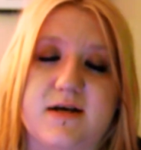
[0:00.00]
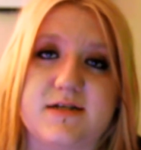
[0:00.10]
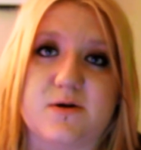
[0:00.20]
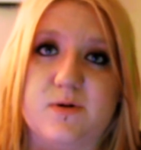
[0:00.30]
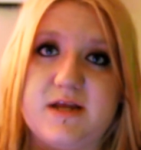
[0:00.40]

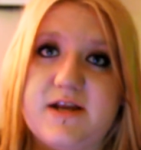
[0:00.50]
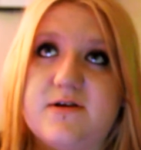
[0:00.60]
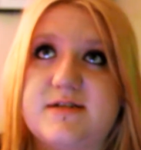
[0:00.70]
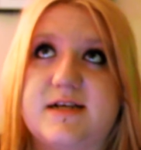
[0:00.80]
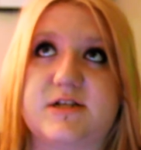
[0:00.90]
So what they do
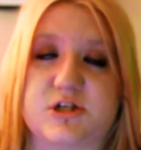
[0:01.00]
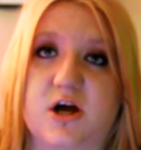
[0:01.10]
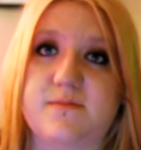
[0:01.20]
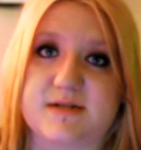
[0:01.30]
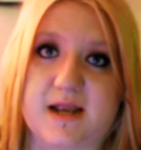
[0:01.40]
is they
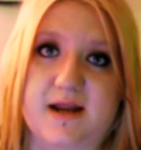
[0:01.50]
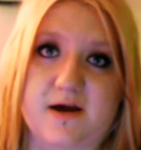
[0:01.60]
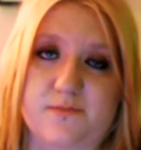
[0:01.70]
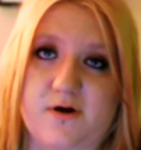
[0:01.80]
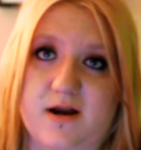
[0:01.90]
stop sending
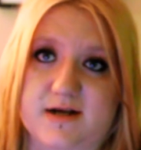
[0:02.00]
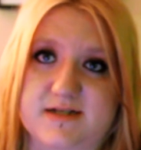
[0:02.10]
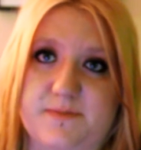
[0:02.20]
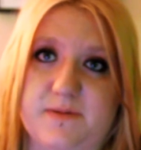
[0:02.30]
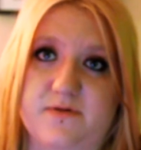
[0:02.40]
out products
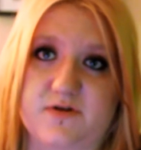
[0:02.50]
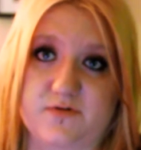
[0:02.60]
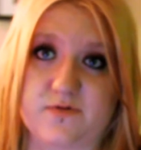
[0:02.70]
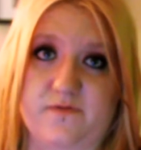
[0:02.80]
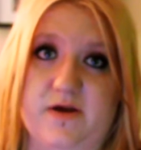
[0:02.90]
to people
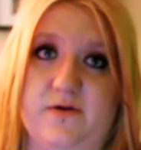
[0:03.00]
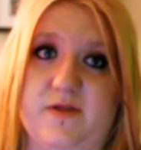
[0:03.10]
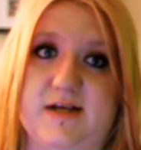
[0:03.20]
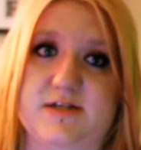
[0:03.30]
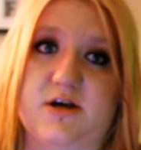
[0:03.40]
to review.
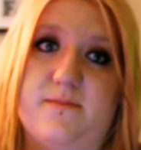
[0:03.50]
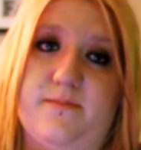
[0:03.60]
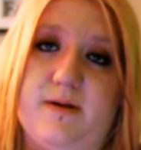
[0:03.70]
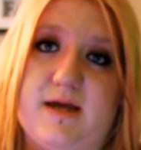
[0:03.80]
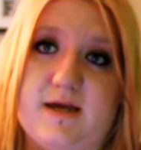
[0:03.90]
They
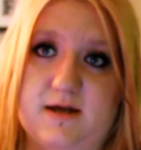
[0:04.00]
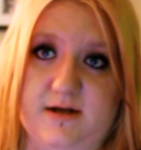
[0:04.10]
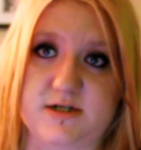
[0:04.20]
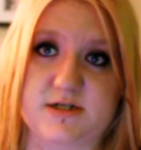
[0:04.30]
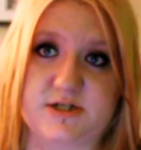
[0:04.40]
stop
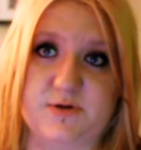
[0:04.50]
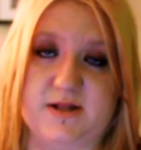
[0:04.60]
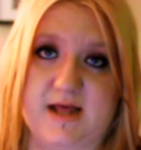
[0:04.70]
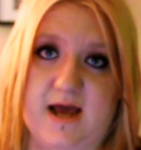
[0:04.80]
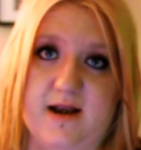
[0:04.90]

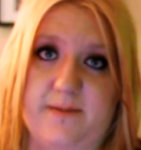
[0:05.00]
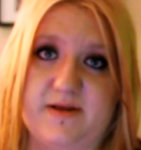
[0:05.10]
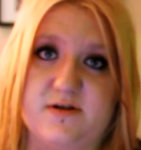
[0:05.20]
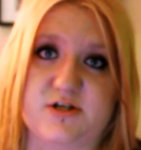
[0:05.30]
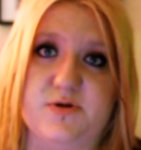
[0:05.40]
doing that. I
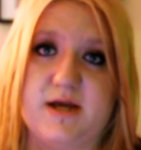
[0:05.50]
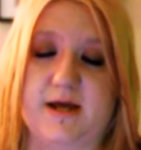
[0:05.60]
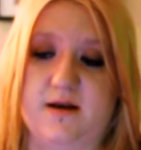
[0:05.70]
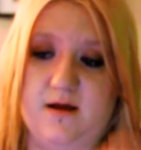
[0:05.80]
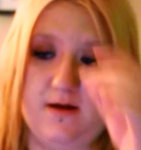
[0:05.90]
mean, they're doing
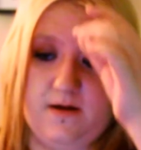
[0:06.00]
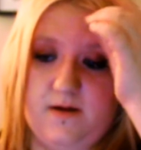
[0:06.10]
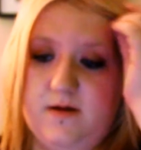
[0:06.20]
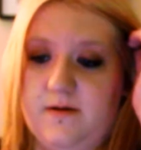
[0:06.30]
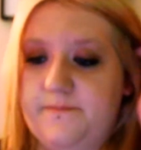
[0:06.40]
it
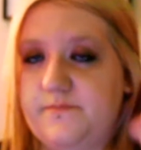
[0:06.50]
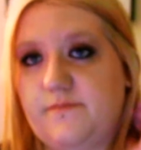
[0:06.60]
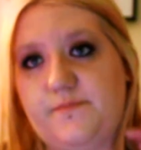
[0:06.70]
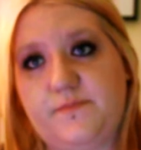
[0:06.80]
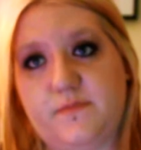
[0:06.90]

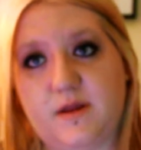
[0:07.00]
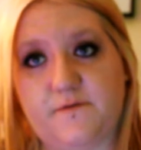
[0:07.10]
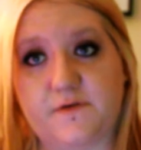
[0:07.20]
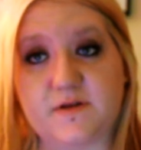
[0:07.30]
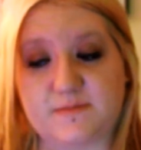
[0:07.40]

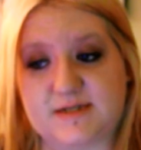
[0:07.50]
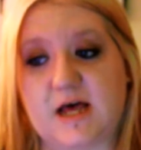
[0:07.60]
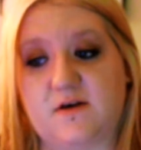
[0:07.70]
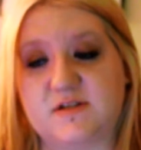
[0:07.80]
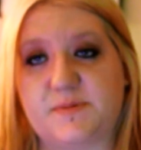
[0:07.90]
for
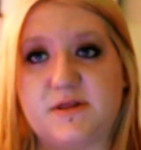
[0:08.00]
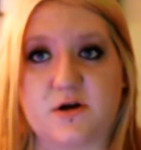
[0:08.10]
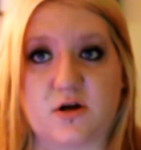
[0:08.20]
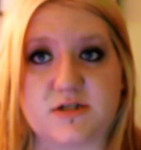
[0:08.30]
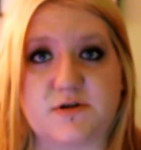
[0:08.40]
themselves, but
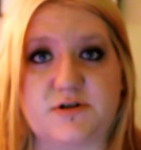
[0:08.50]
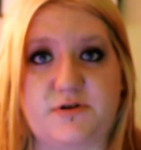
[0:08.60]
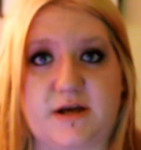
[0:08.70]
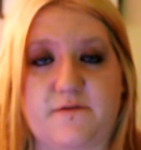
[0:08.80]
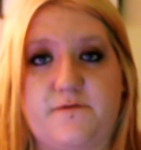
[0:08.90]
they're also
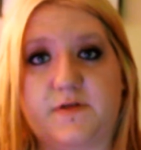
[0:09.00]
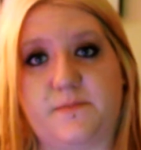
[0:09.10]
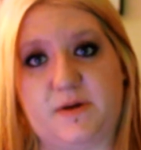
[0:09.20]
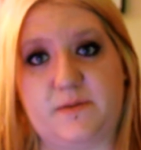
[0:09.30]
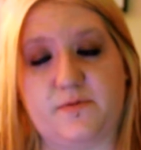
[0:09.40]
doing it for the
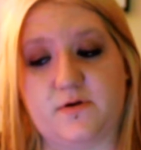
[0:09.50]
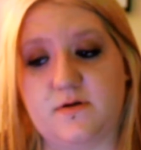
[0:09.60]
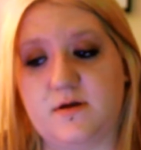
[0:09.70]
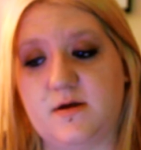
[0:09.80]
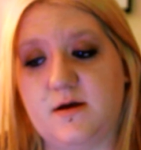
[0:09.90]
people.